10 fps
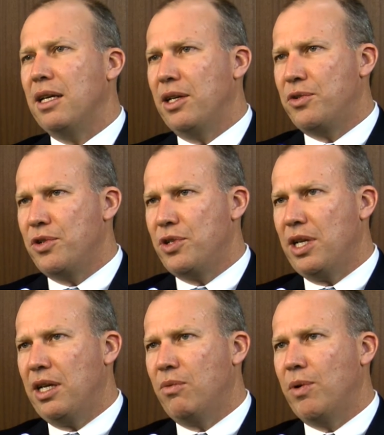
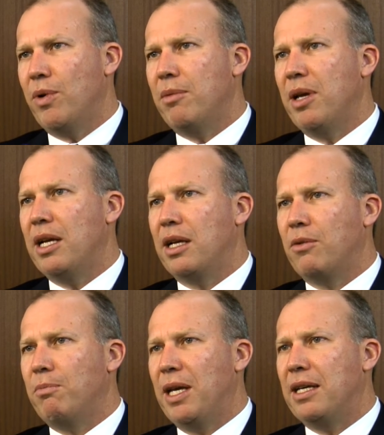interesting, we want to
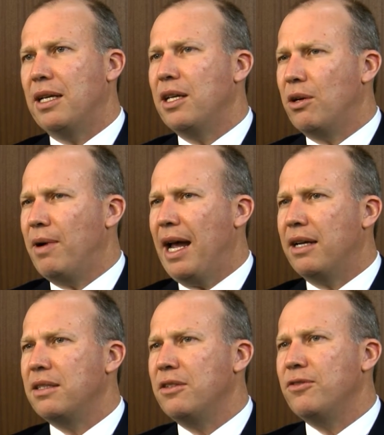make it
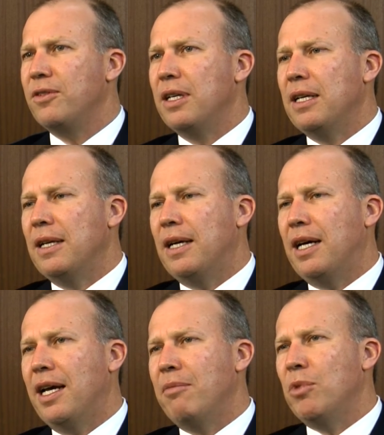interactive,
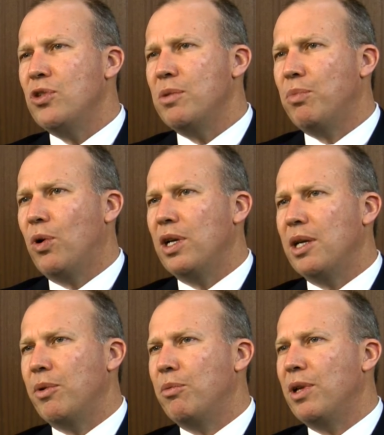and most
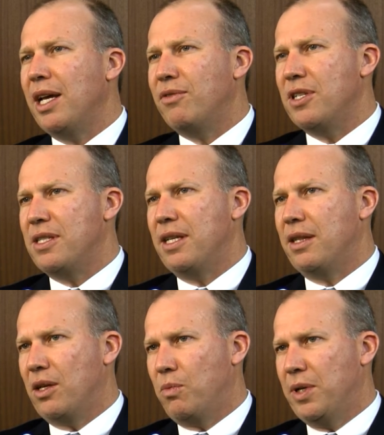importantly, we really have to
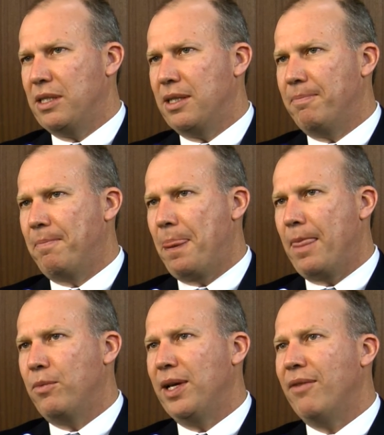seek their wisdom.
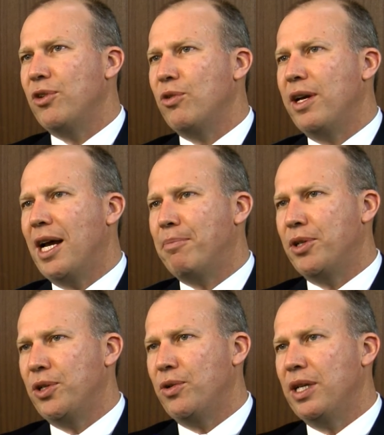We have to create
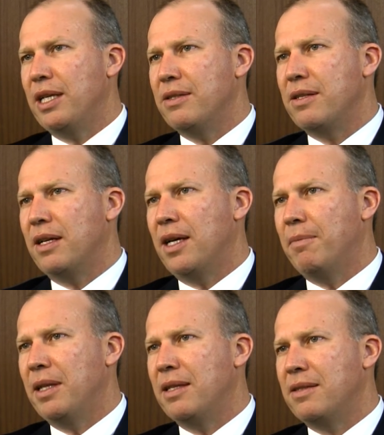opportunities,
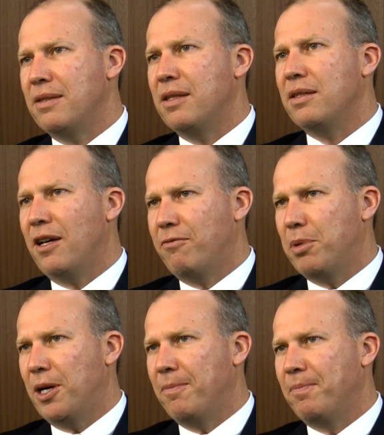and this is the tough
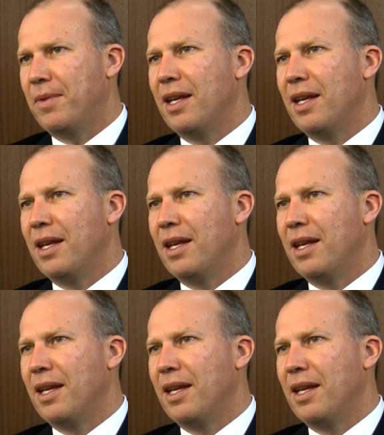part.